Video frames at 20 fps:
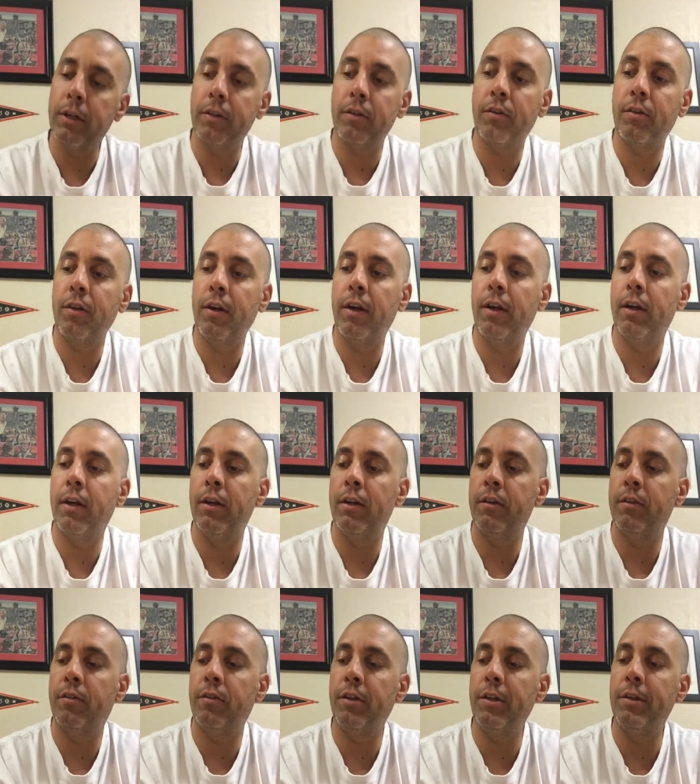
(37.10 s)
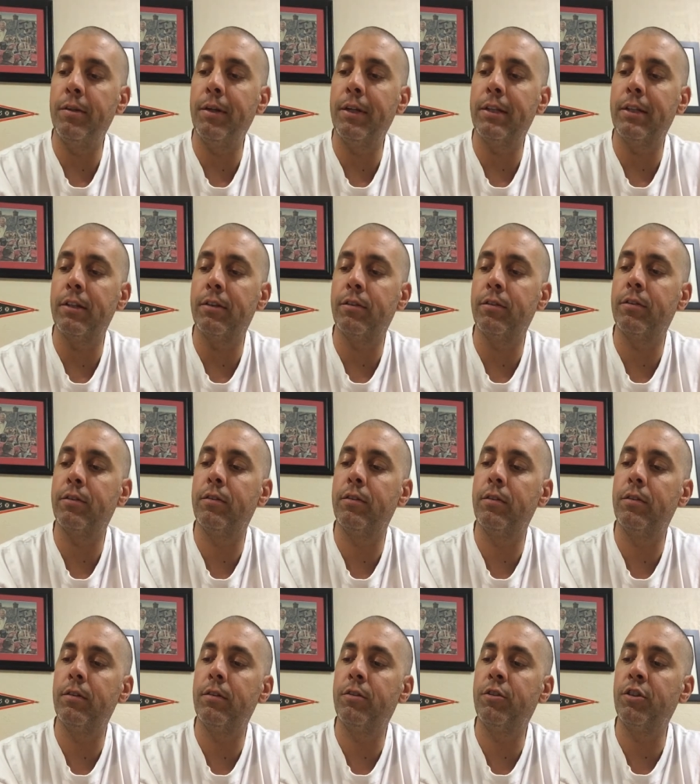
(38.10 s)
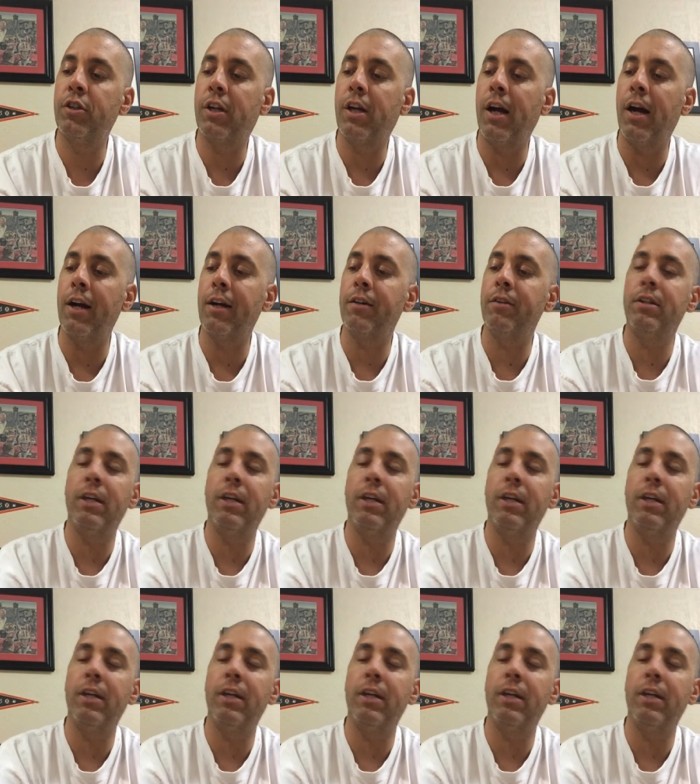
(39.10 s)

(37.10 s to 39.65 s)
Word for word: it says, see you at the Chicago